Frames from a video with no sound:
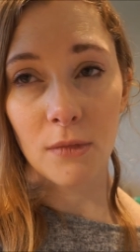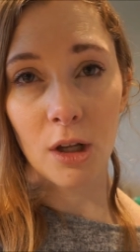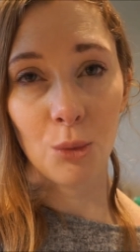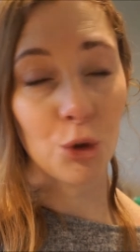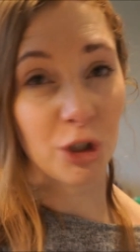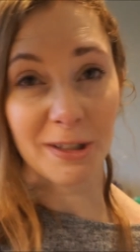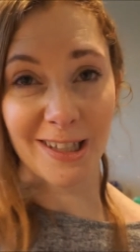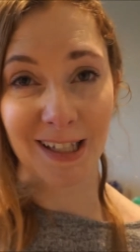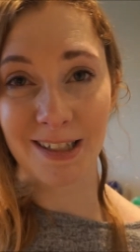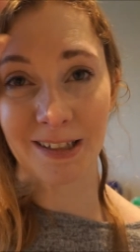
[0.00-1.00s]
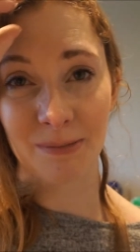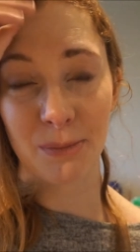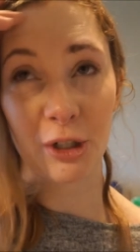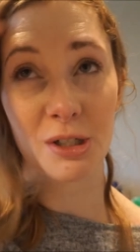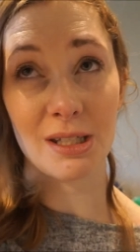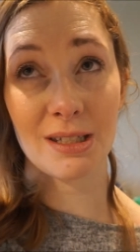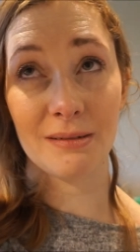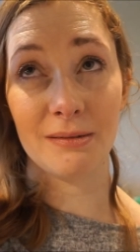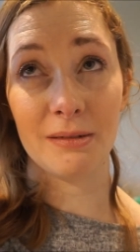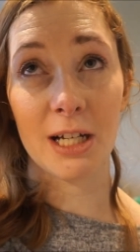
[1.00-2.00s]
would just listen, because
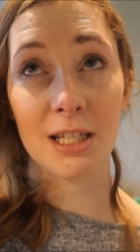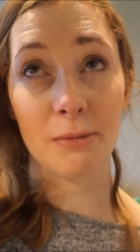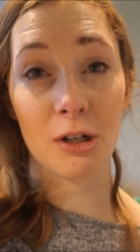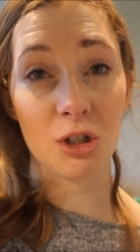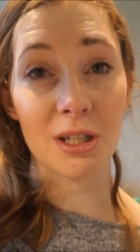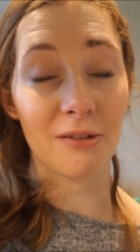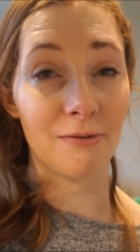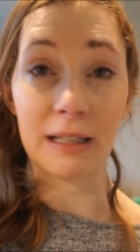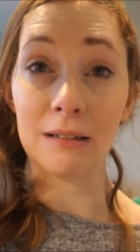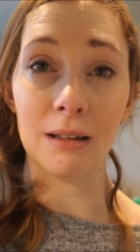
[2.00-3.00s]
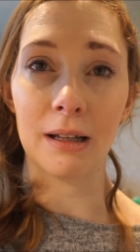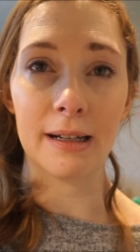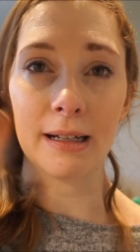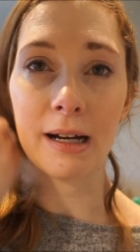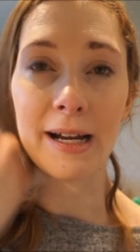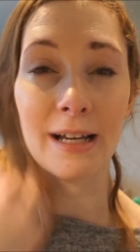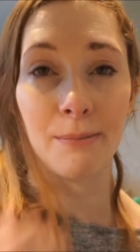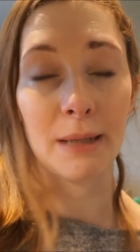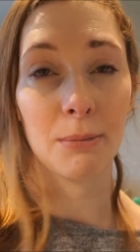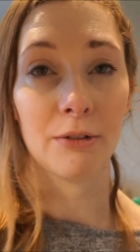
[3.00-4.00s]
as much as I felt like I had
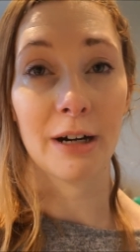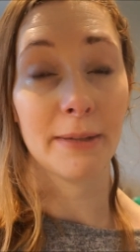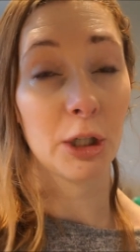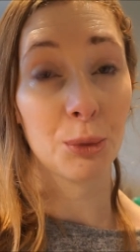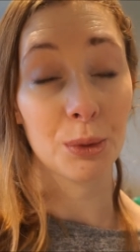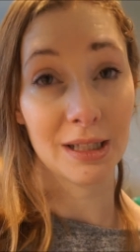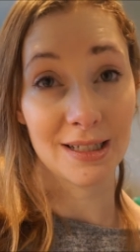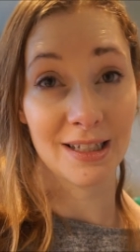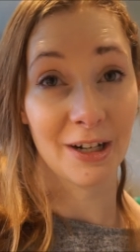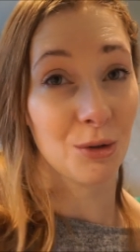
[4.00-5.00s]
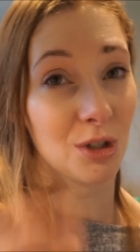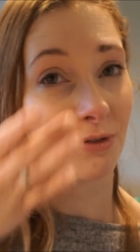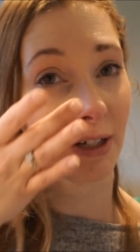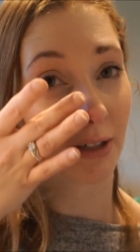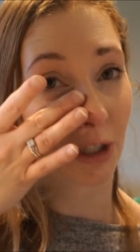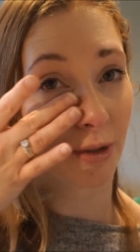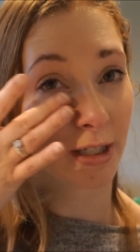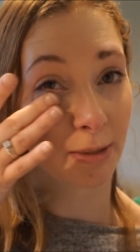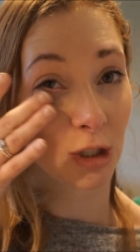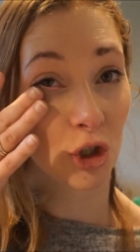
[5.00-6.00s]
people around me who would listen, I also felt
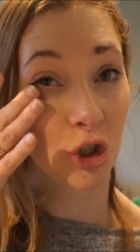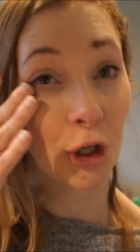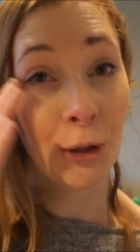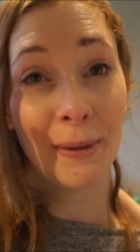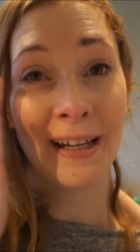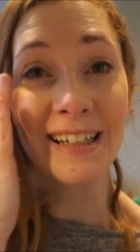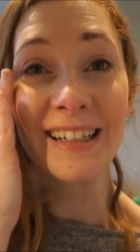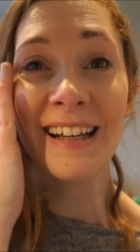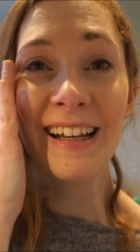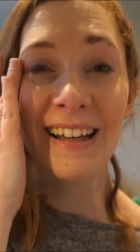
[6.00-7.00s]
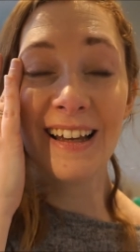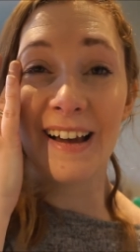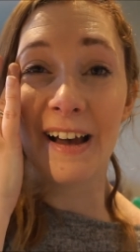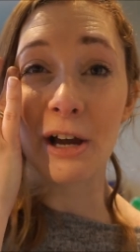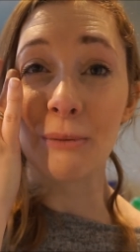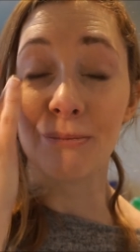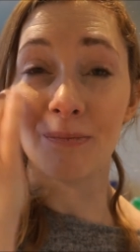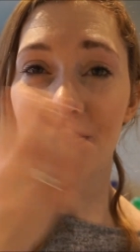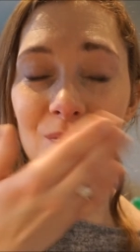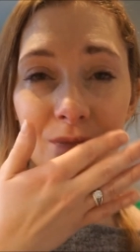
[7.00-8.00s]
incredibly stupid
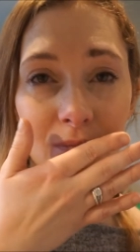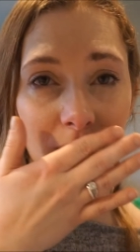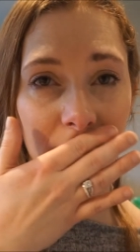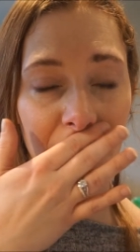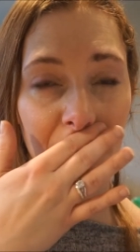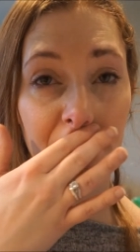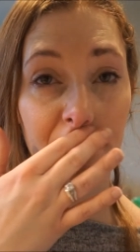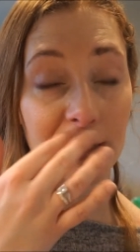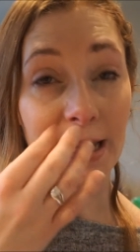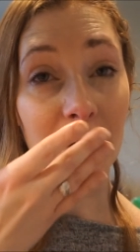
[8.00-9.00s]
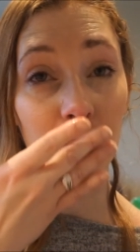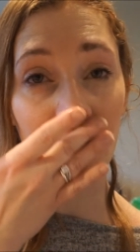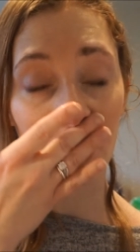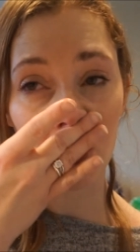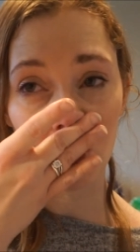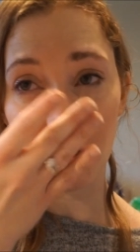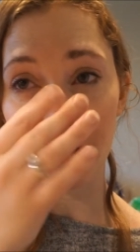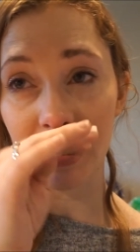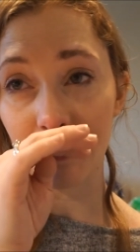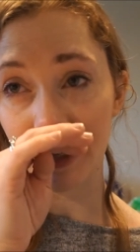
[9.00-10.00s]
saying what I was
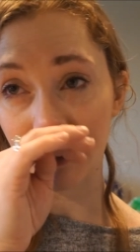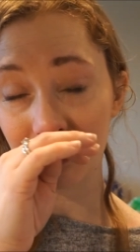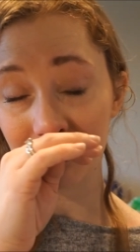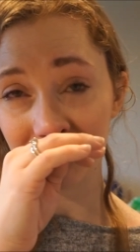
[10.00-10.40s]
worrying about.